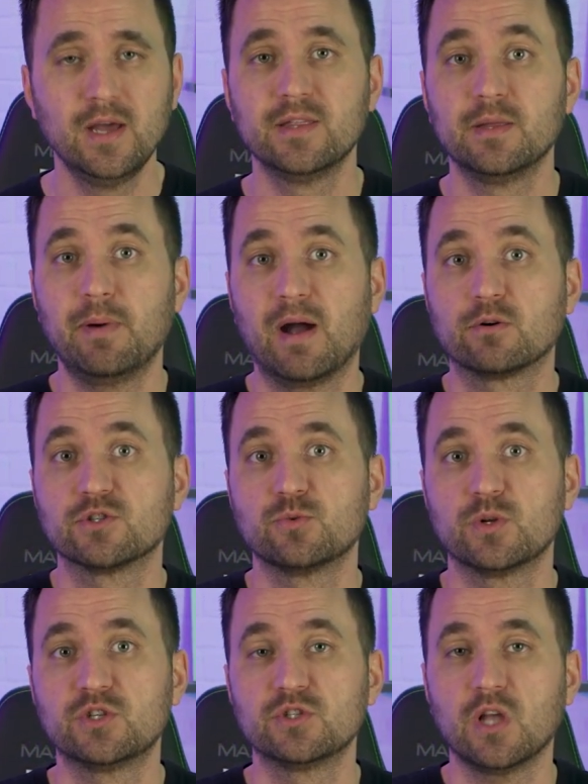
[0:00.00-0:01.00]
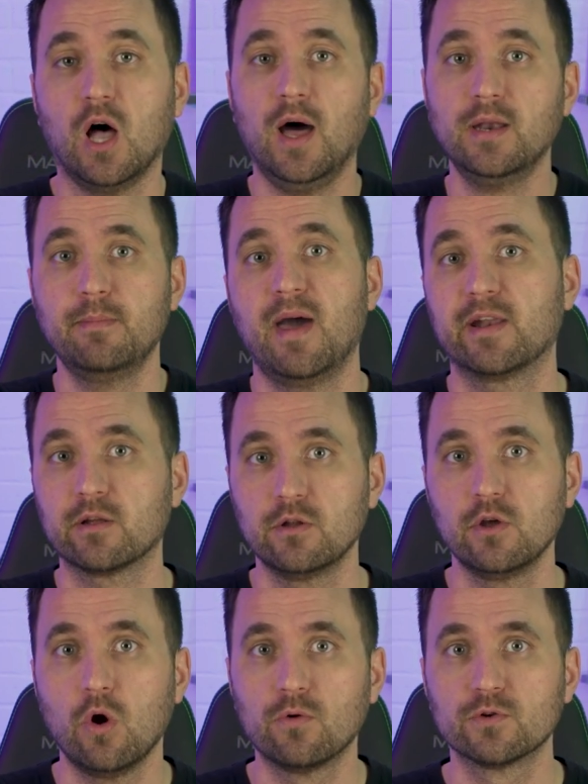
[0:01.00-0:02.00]
the power switches
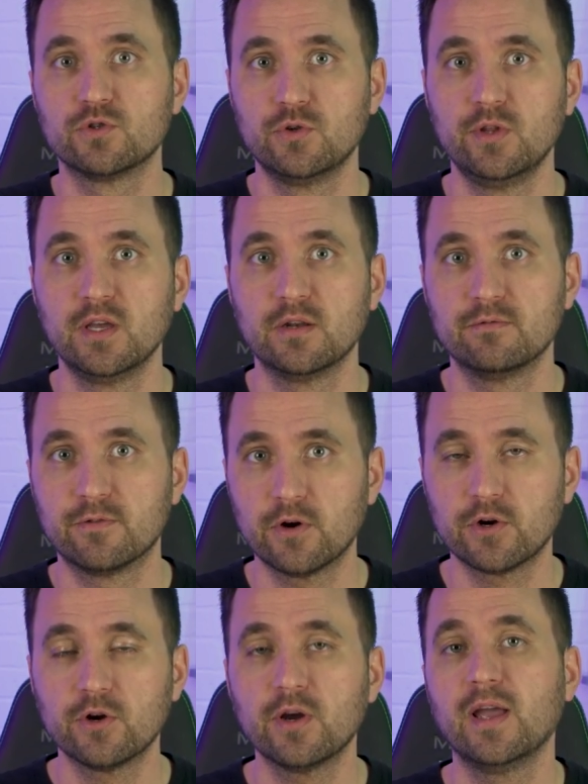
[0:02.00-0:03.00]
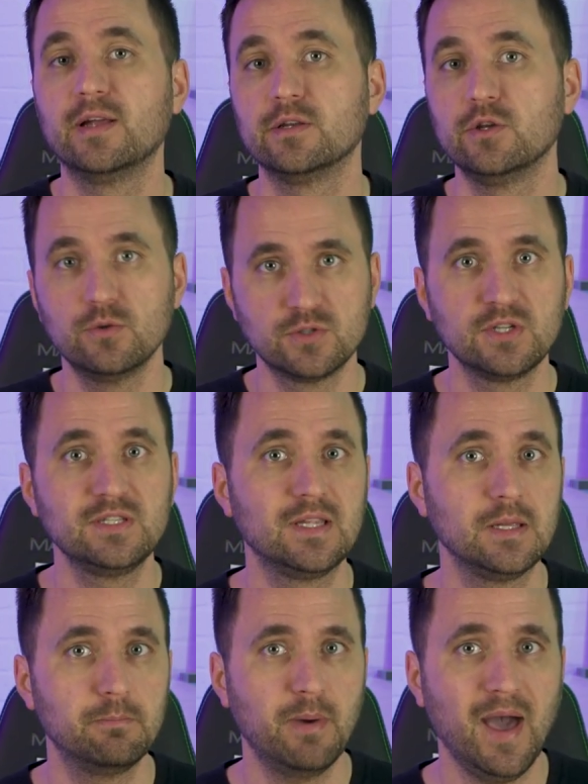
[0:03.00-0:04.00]
automatically over to the inverter and uses
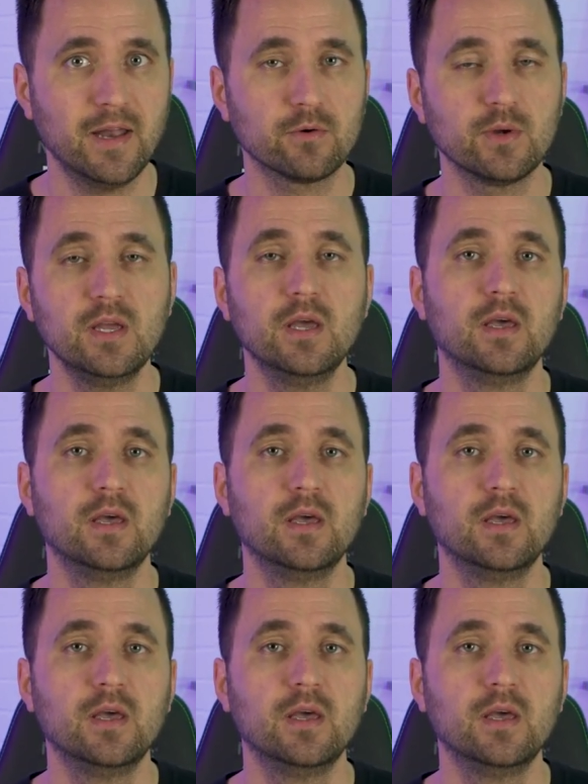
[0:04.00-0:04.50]
the battery